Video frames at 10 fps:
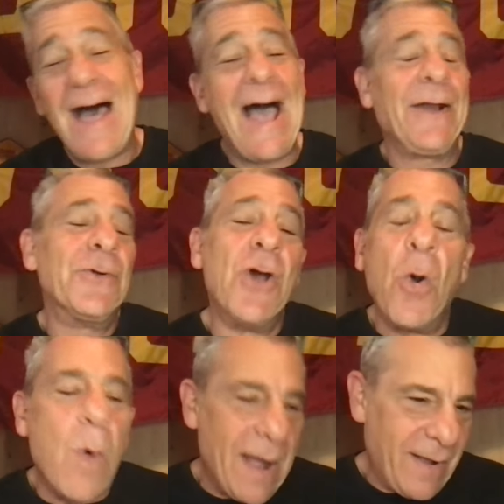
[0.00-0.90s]
I don't
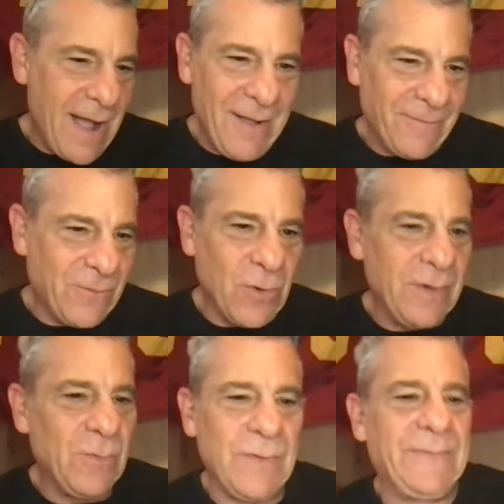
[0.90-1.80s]
know why Kyle
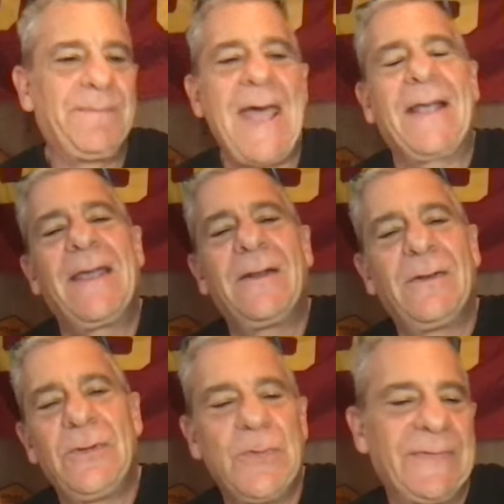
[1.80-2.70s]
Ford was back at
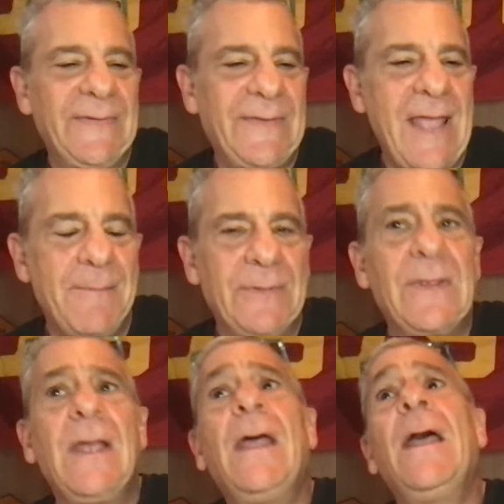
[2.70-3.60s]
USC's
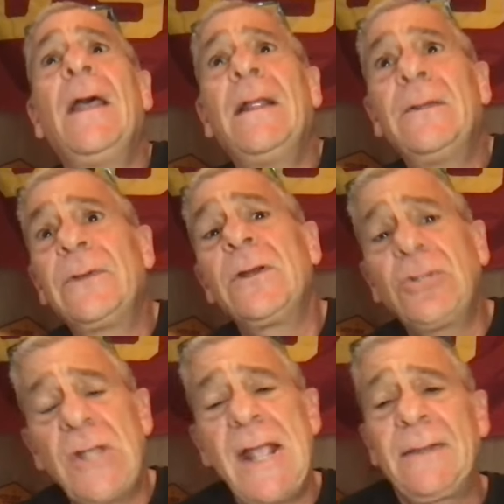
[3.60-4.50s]
campus. There's a
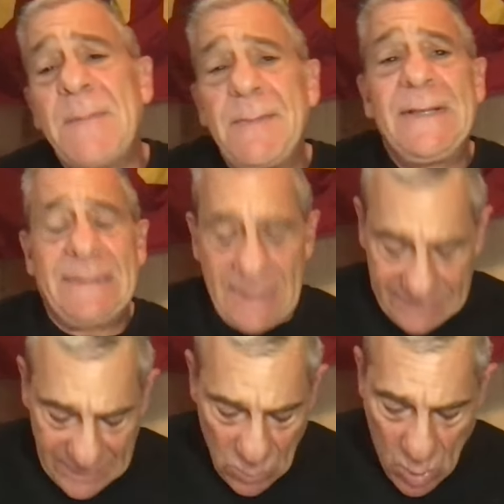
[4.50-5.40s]
good chance maybe he's
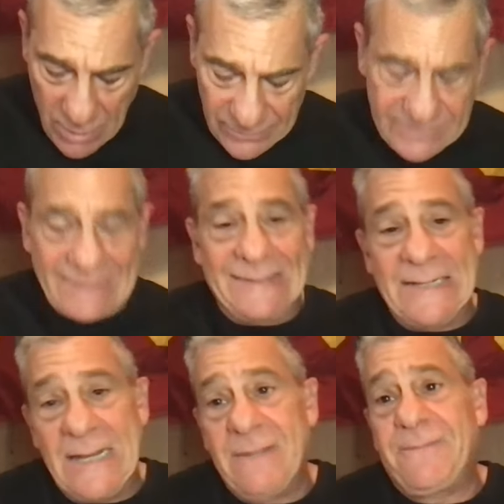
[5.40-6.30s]
testing the waters to
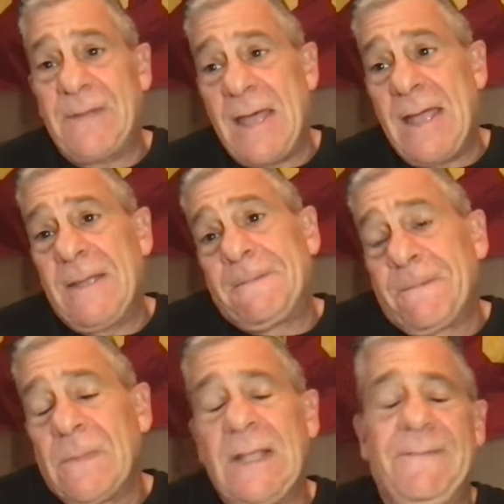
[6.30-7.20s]
see if uh,
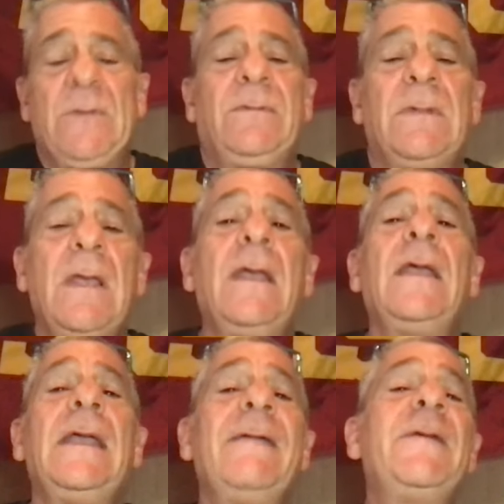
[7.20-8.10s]
if you
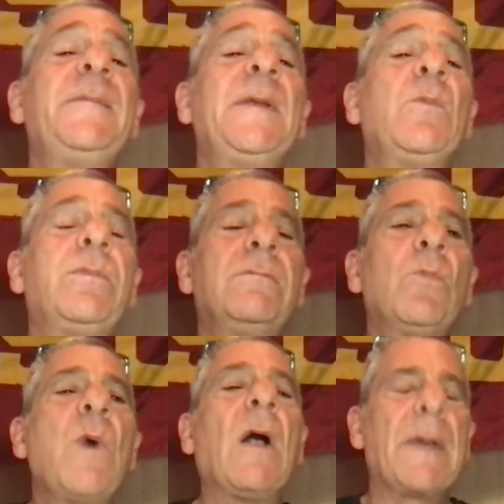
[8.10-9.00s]
if he'd be
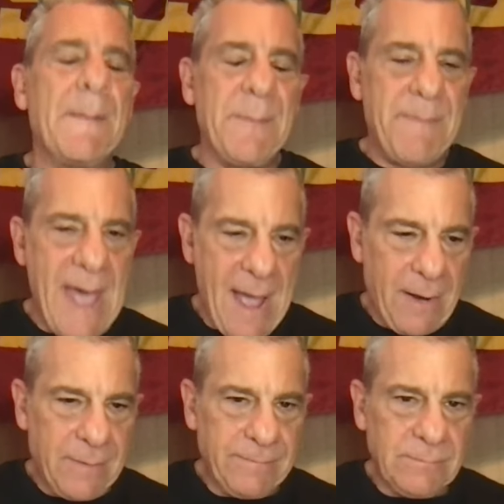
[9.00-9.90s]
welcomed back.